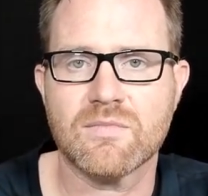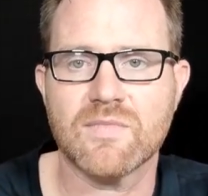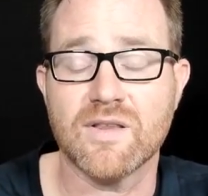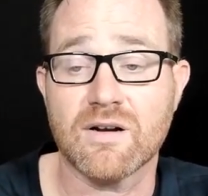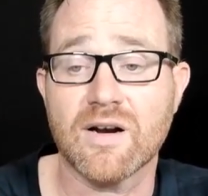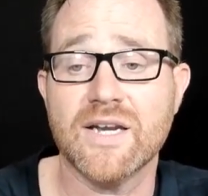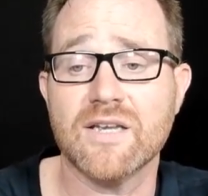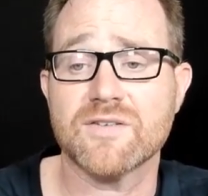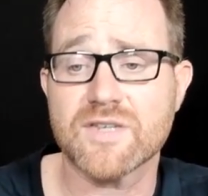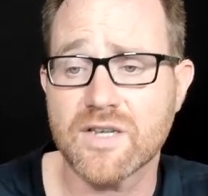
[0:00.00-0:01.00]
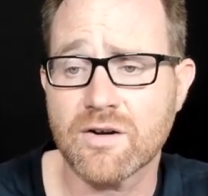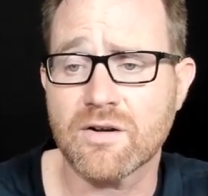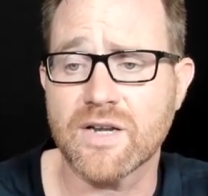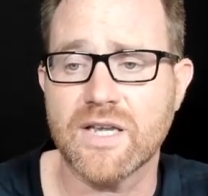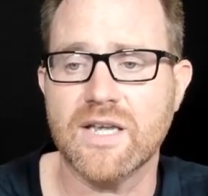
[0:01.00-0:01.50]
Their idea of
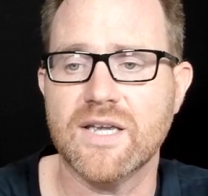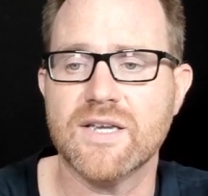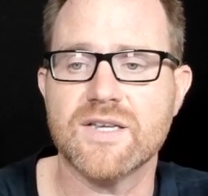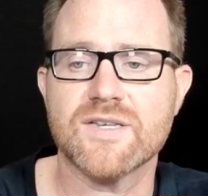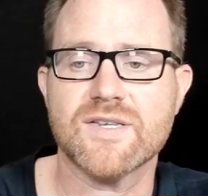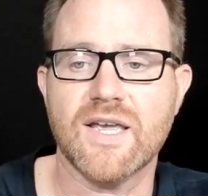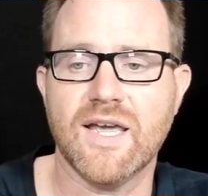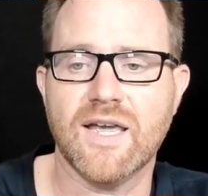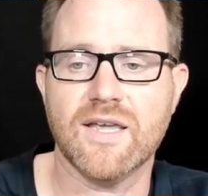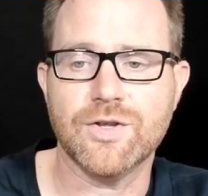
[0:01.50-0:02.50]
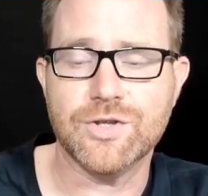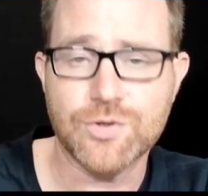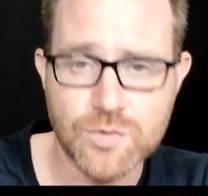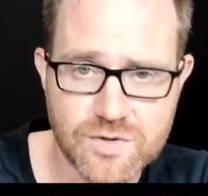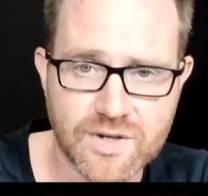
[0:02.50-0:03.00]
security is a
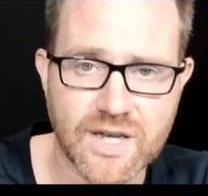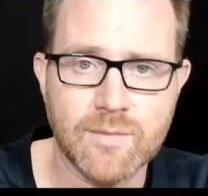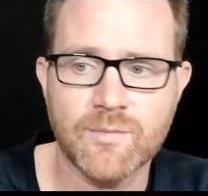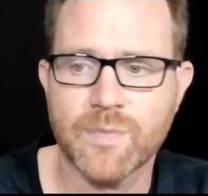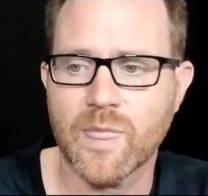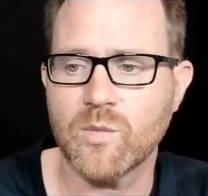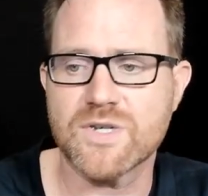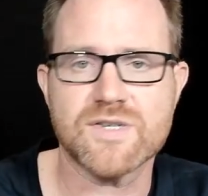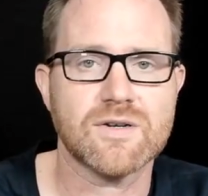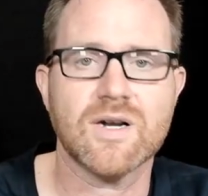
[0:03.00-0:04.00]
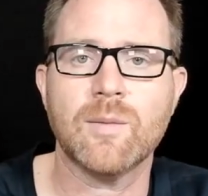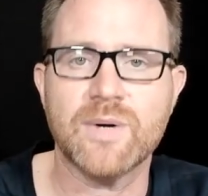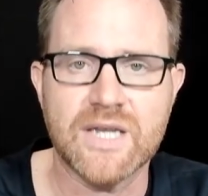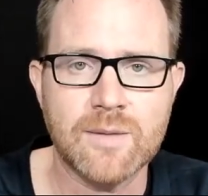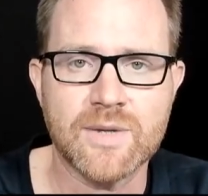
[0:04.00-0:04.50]
username, which is their
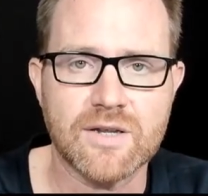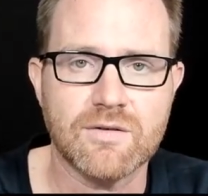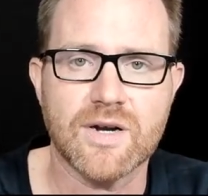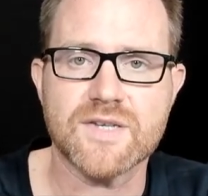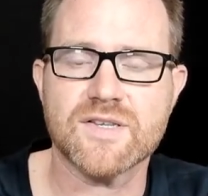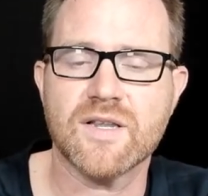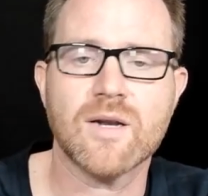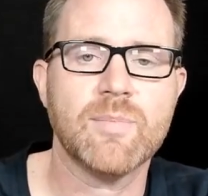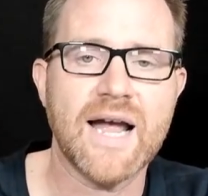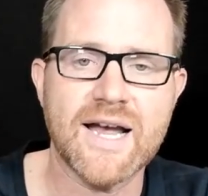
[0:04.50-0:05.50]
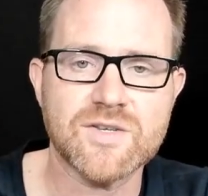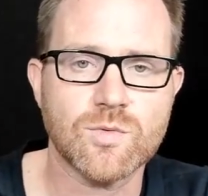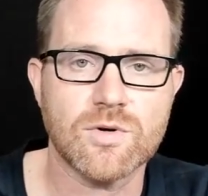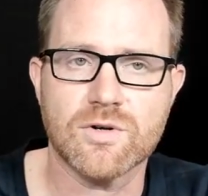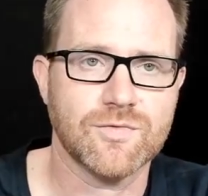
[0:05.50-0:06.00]
company email address, and then a
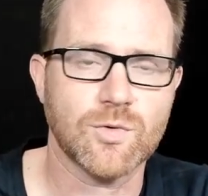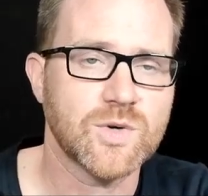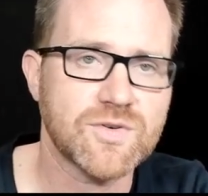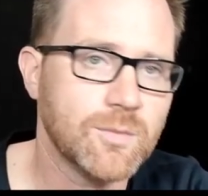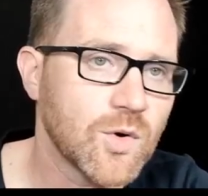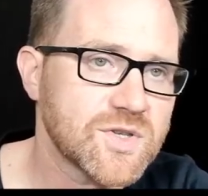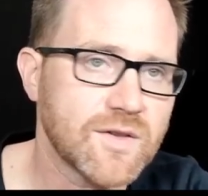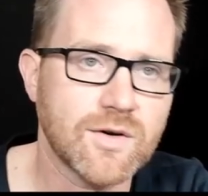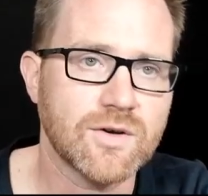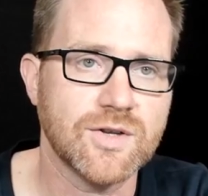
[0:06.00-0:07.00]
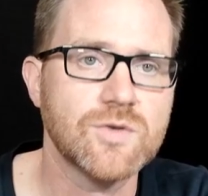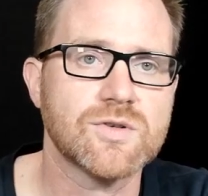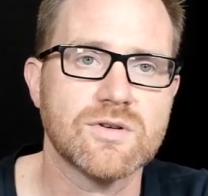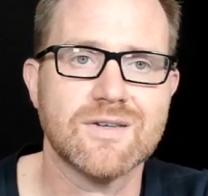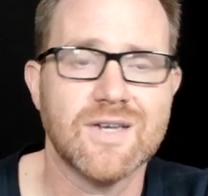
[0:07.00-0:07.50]
password for which most of their
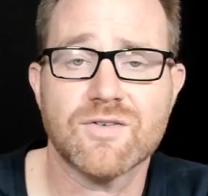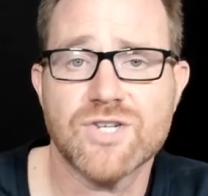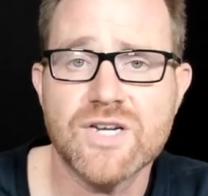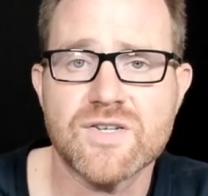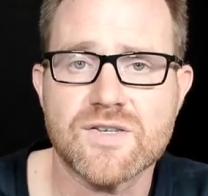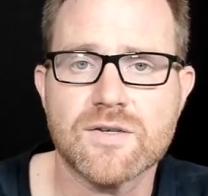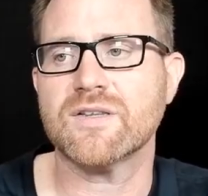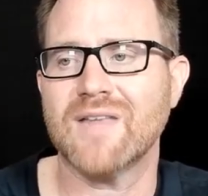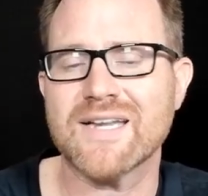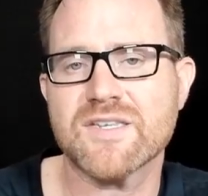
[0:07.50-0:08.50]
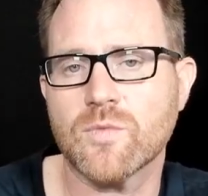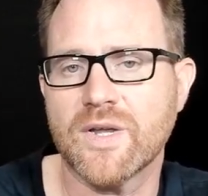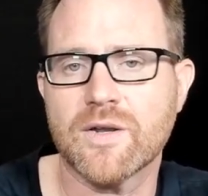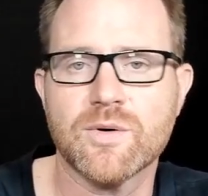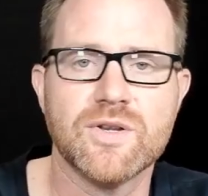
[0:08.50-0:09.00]
users never changes. That's the way
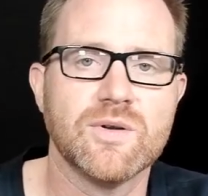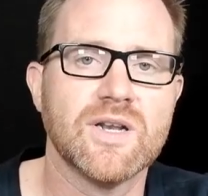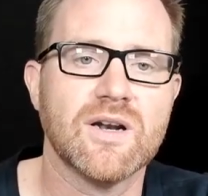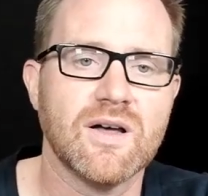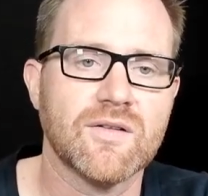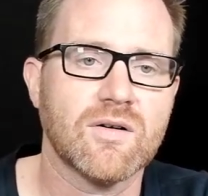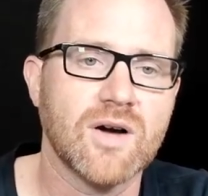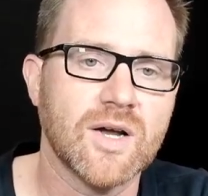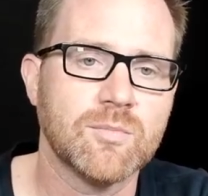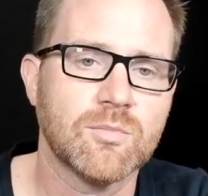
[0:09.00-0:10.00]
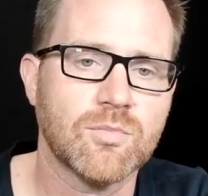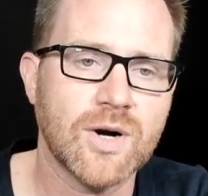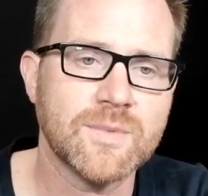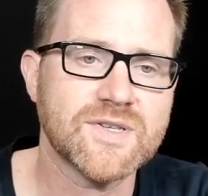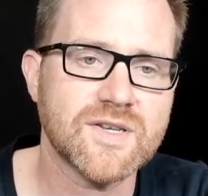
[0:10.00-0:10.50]
they were doing it on their
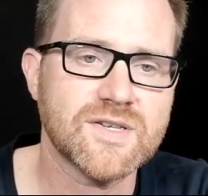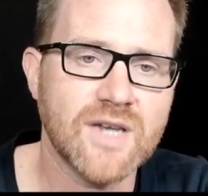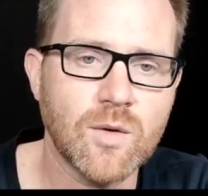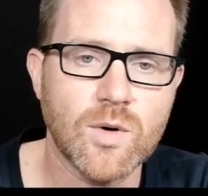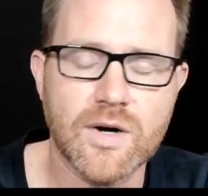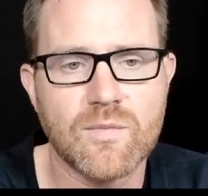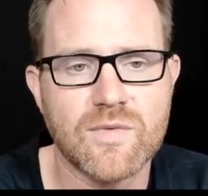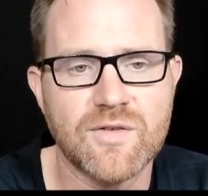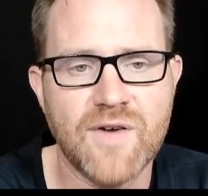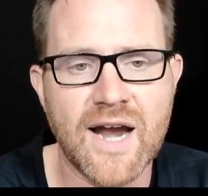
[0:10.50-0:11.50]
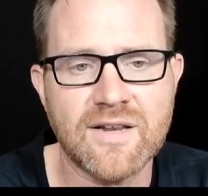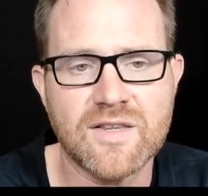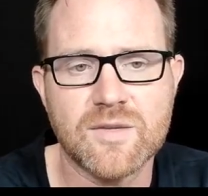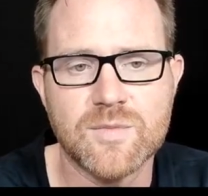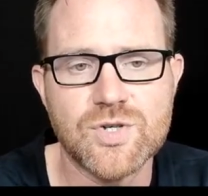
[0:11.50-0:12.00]
on-premises network. The fact
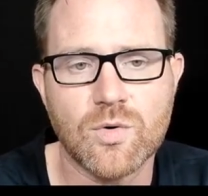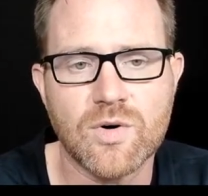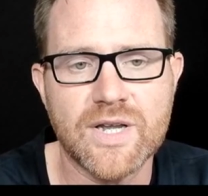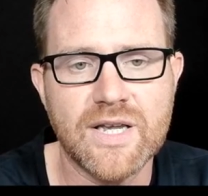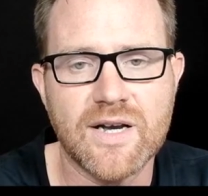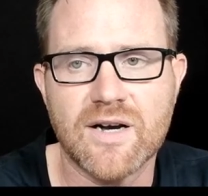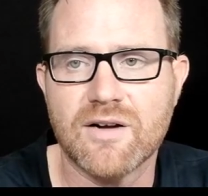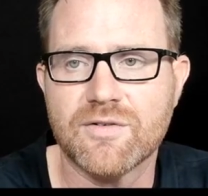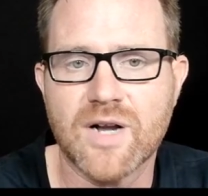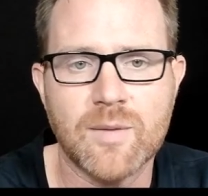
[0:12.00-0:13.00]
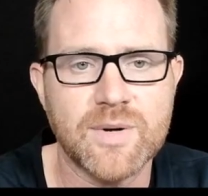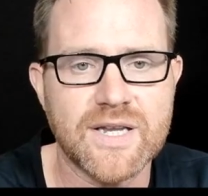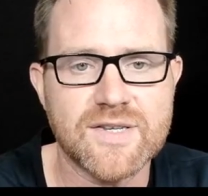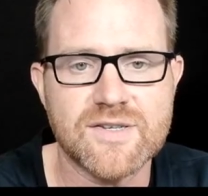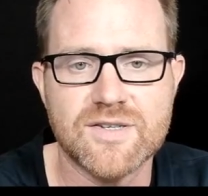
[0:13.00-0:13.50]
that the majority of
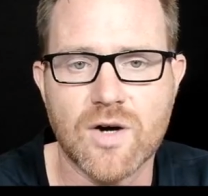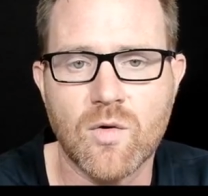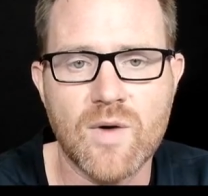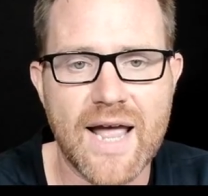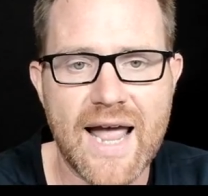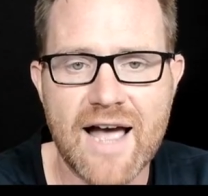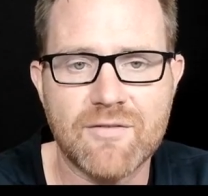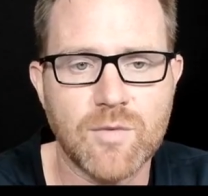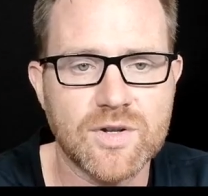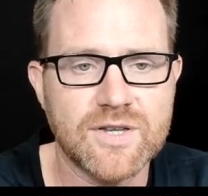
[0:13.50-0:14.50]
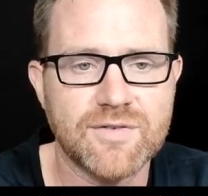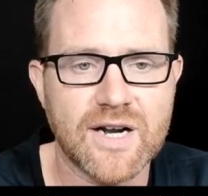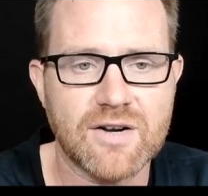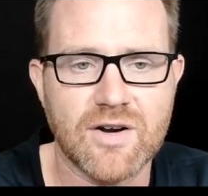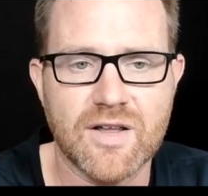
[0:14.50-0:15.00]
companies don't have
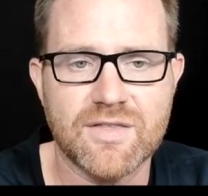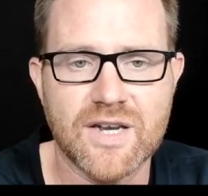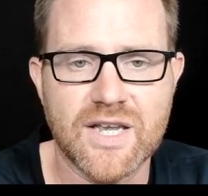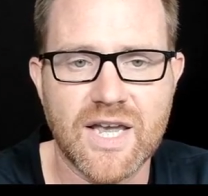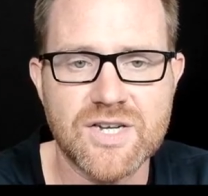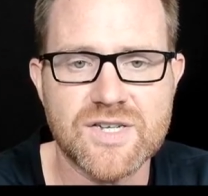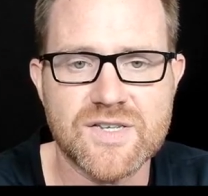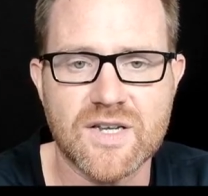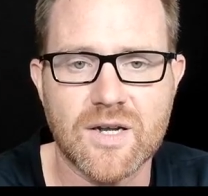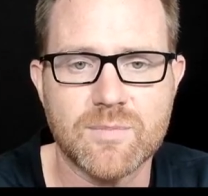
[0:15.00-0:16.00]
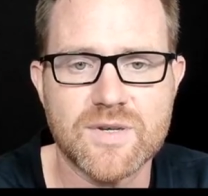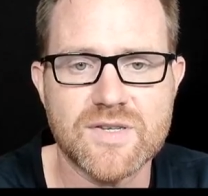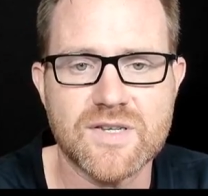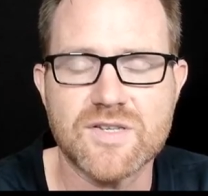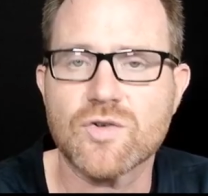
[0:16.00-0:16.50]
multi-factor authentication set up
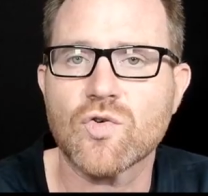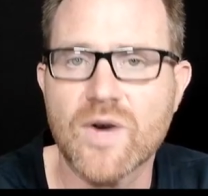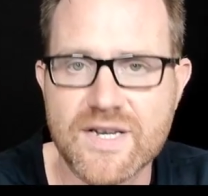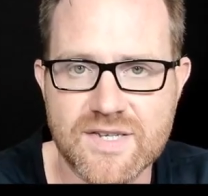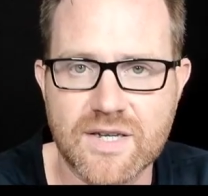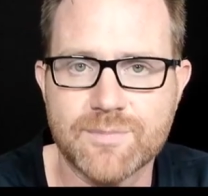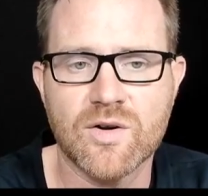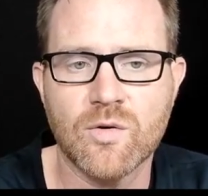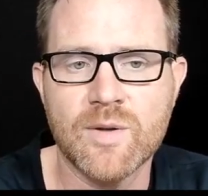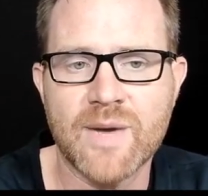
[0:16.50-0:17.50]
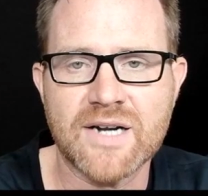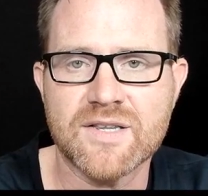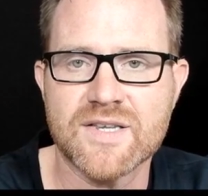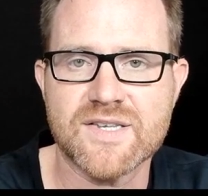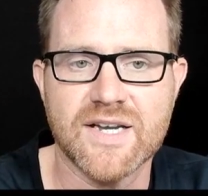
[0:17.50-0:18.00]
is crazy. Going back
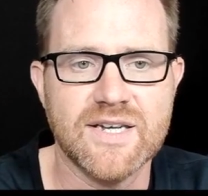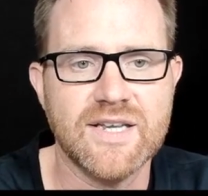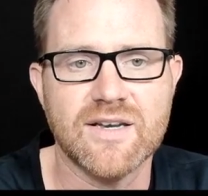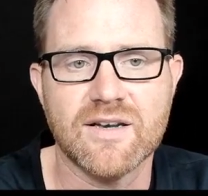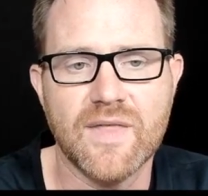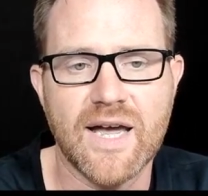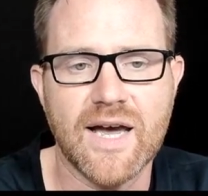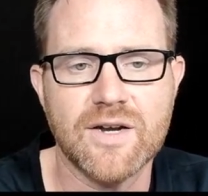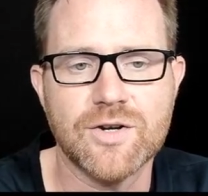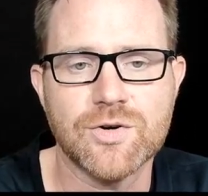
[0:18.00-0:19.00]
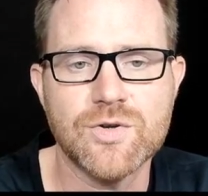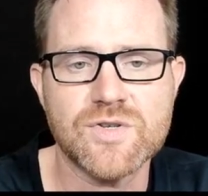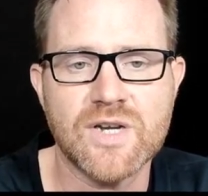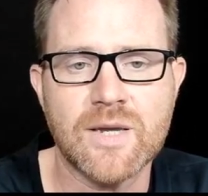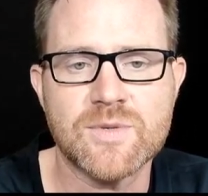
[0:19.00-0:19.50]
to this idea that your
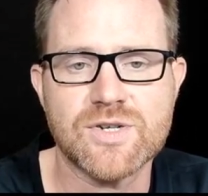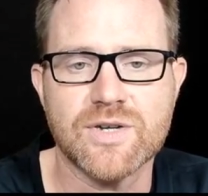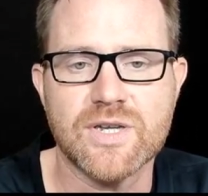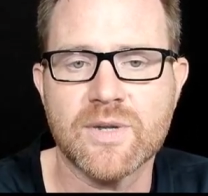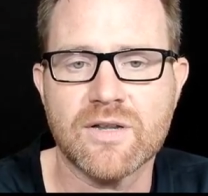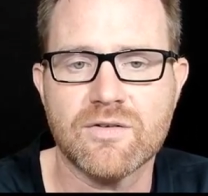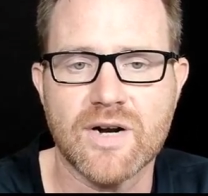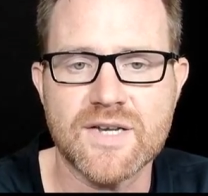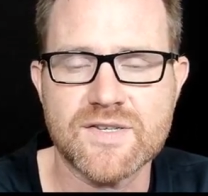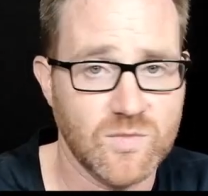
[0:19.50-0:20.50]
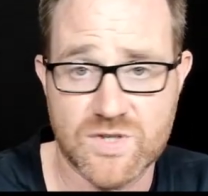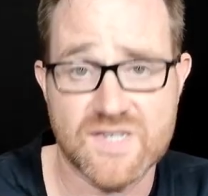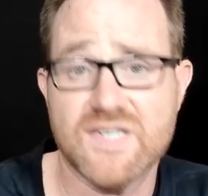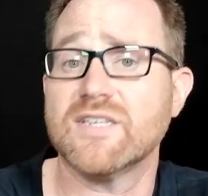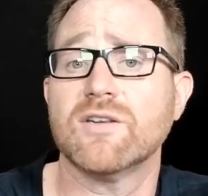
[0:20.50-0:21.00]
username is your email address, which
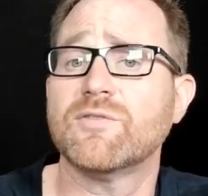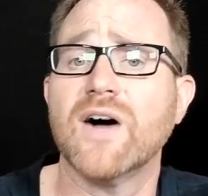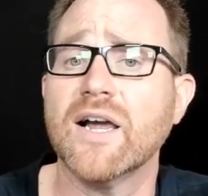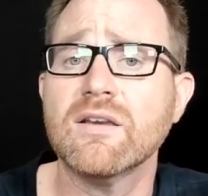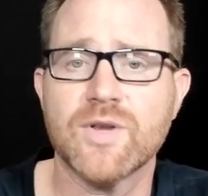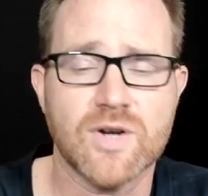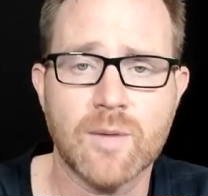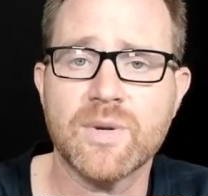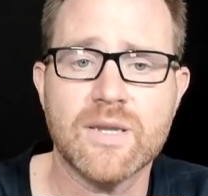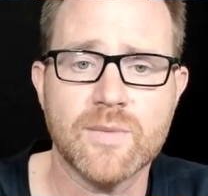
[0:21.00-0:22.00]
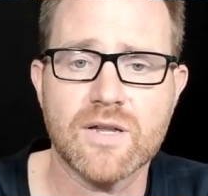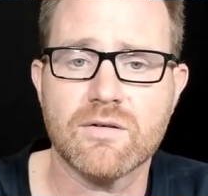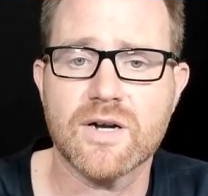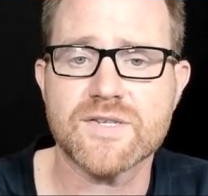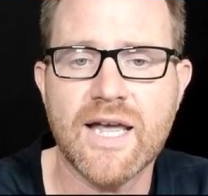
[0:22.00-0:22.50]
is easy to find, your company email
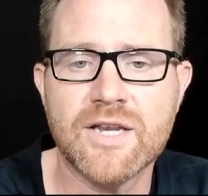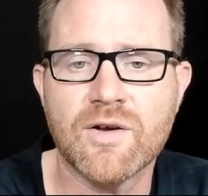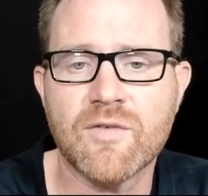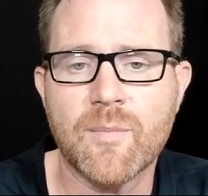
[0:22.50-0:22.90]
address, and you have a